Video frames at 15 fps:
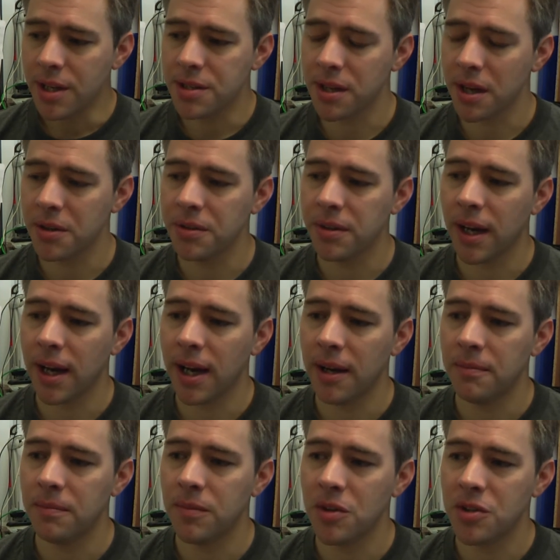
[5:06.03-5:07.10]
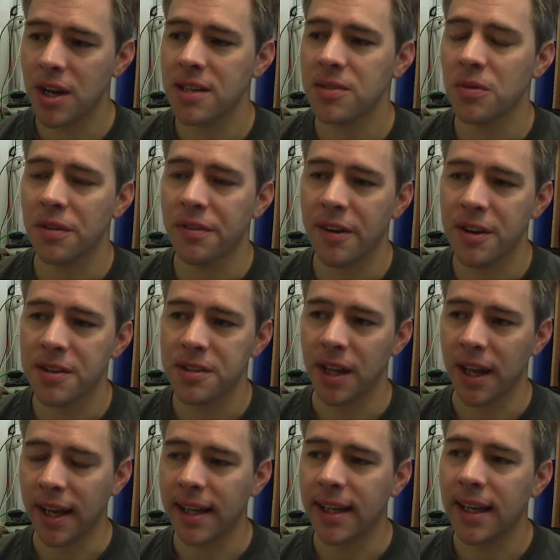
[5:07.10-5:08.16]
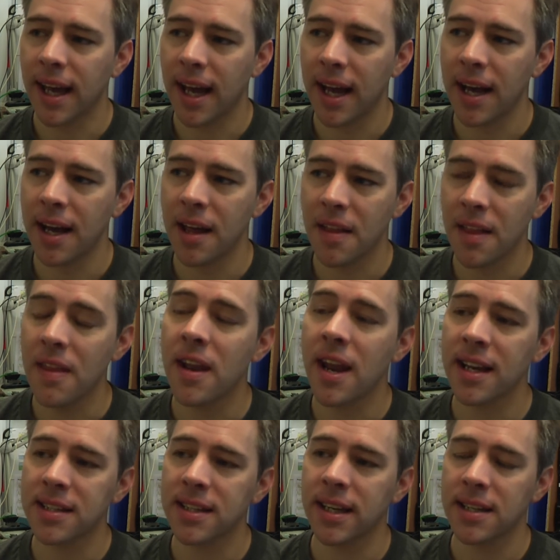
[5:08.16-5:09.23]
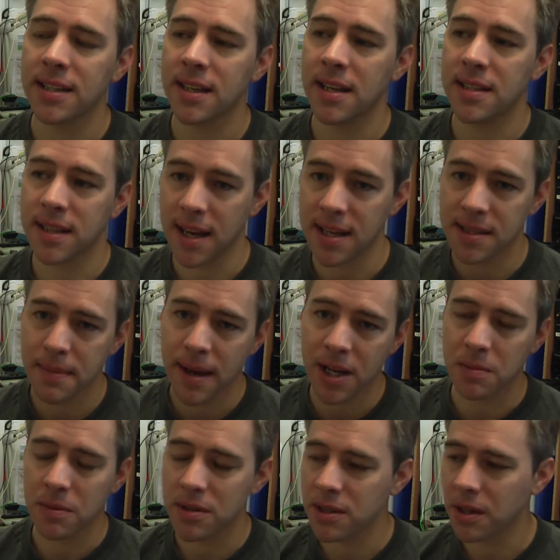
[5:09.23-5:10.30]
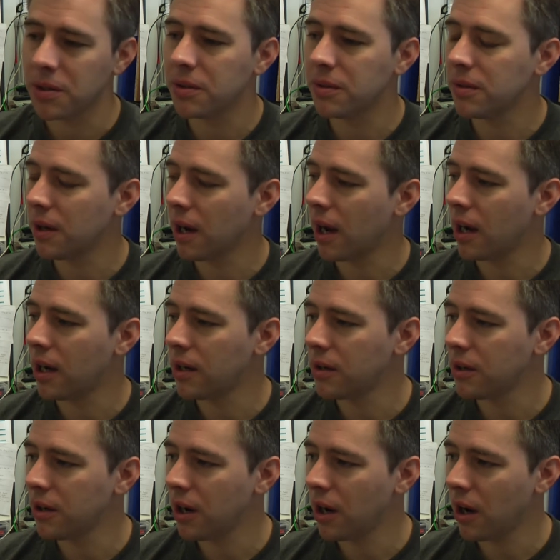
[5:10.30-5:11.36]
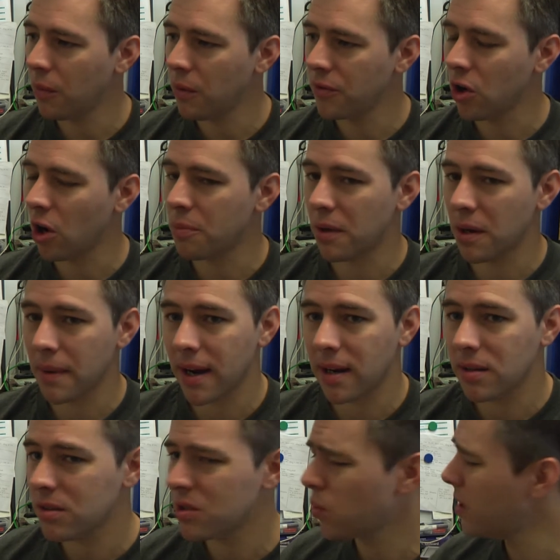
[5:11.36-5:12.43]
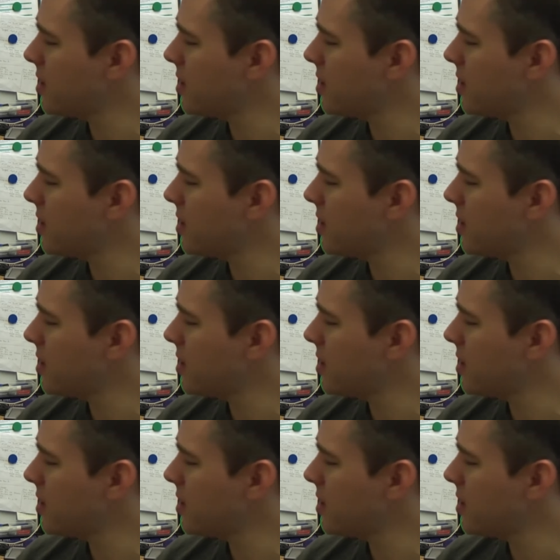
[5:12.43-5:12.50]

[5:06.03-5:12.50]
So that's sort of the first thing, and then the next thing is the management. So we've got probably about